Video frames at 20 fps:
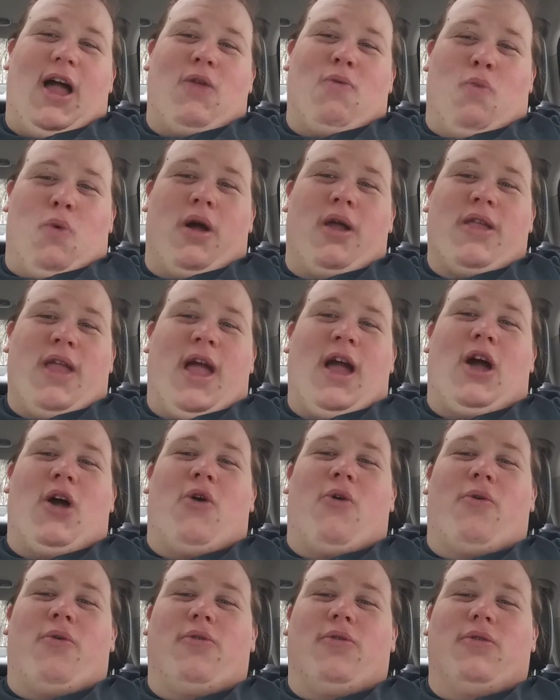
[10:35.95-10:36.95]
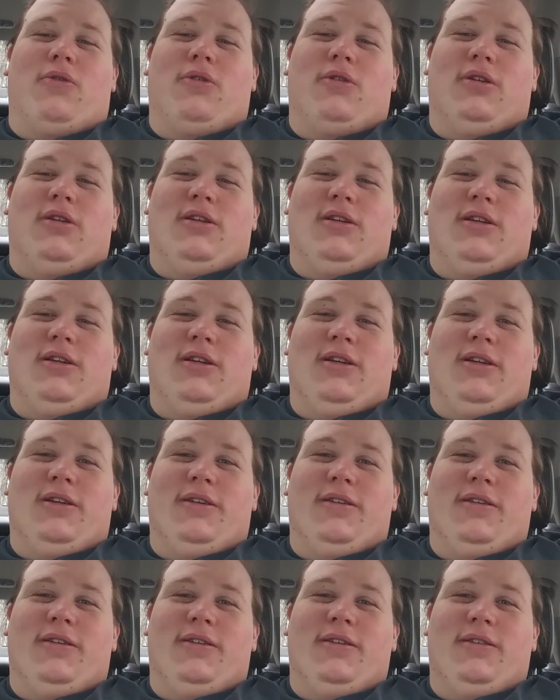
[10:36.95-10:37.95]
odd one out,
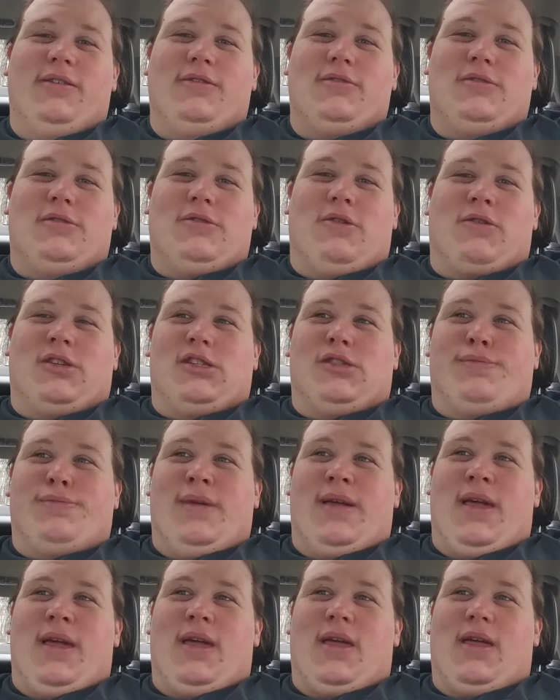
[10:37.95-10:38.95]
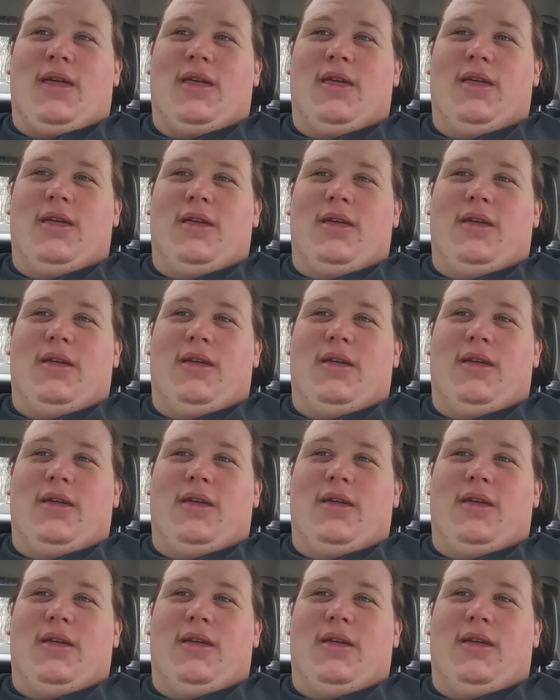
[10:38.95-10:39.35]
so to speak.